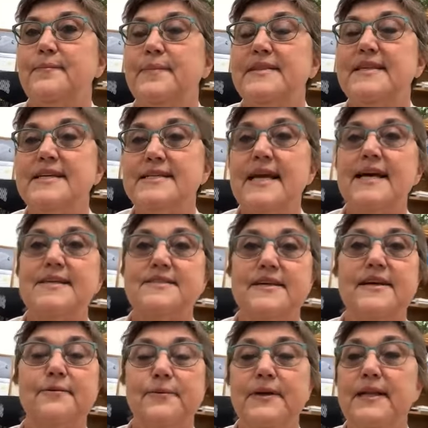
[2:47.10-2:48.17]
this has,
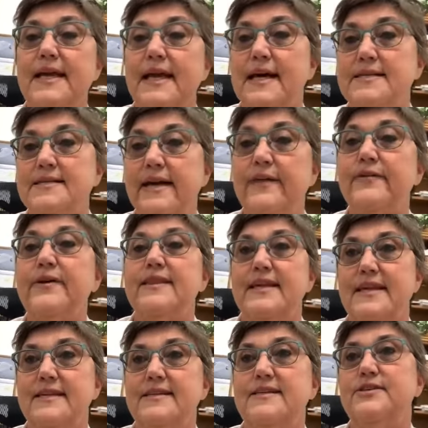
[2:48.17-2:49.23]
it really has
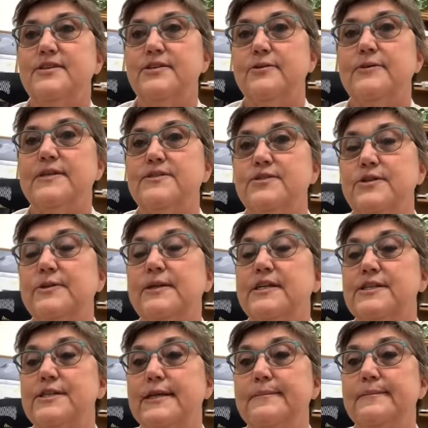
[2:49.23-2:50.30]
everything to do with
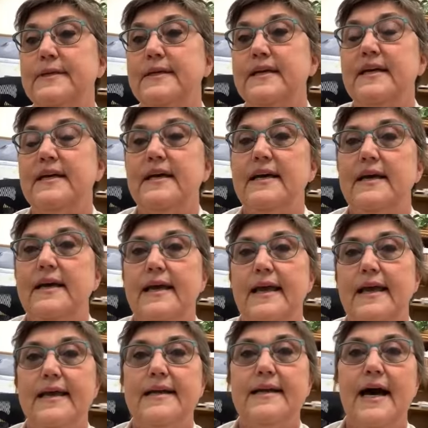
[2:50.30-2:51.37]
stewardship.
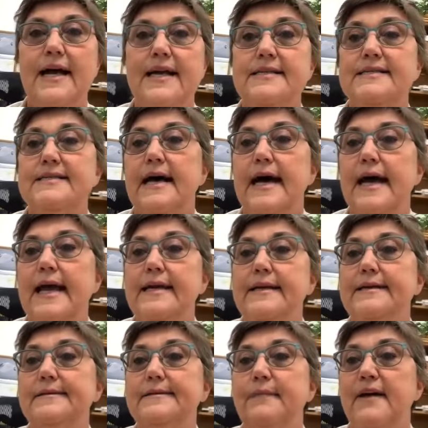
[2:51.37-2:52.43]
In hindsight,
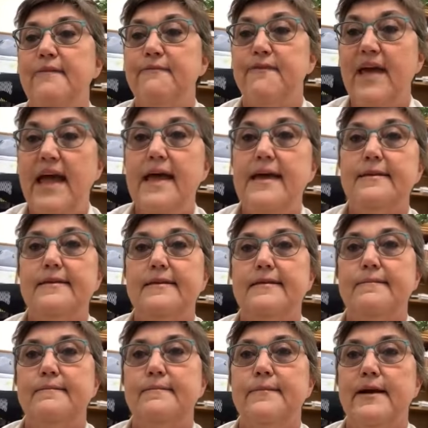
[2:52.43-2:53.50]
my faith,
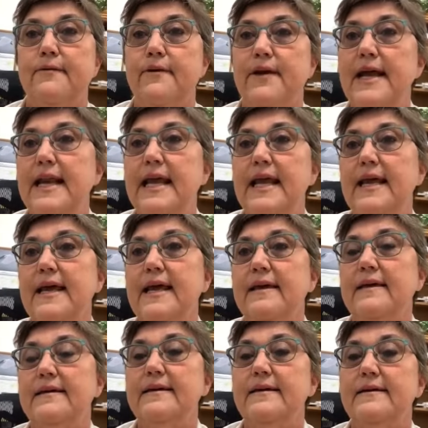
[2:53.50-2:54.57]
my running,
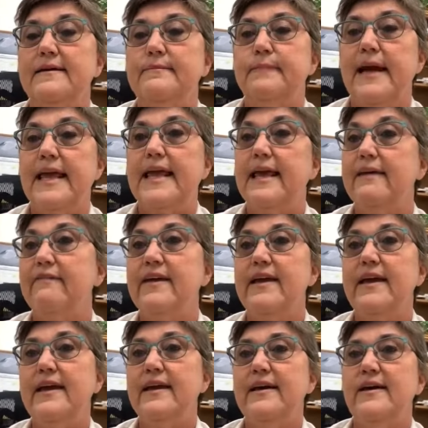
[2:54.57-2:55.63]
my
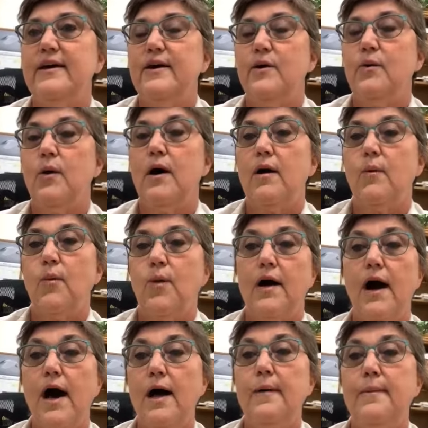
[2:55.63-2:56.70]
giving were
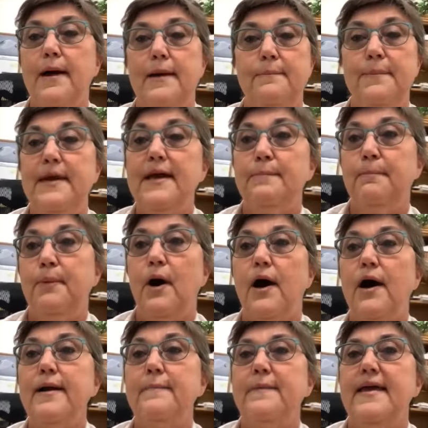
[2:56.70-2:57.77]
all a big
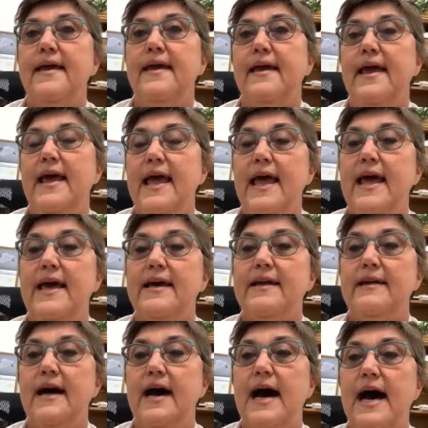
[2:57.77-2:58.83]
part of me.
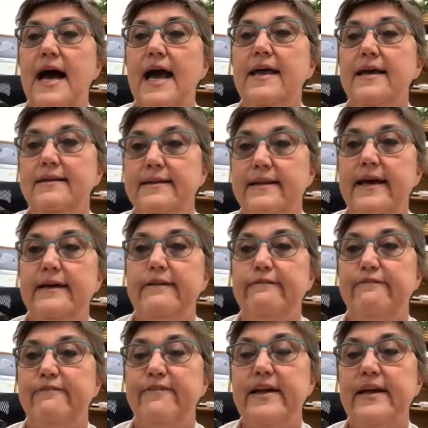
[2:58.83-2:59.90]
And I had let
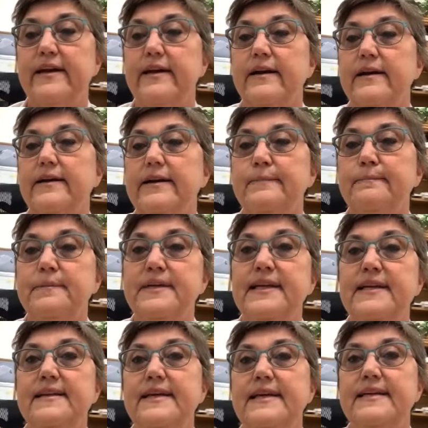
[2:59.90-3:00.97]
fear
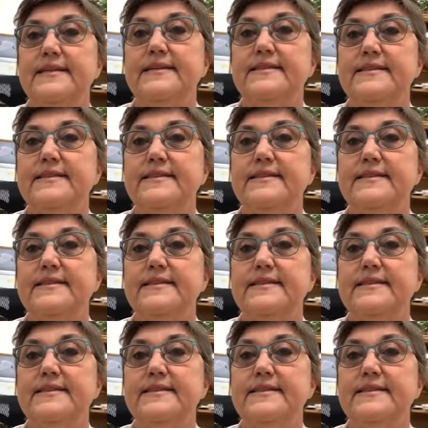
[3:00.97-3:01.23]
completely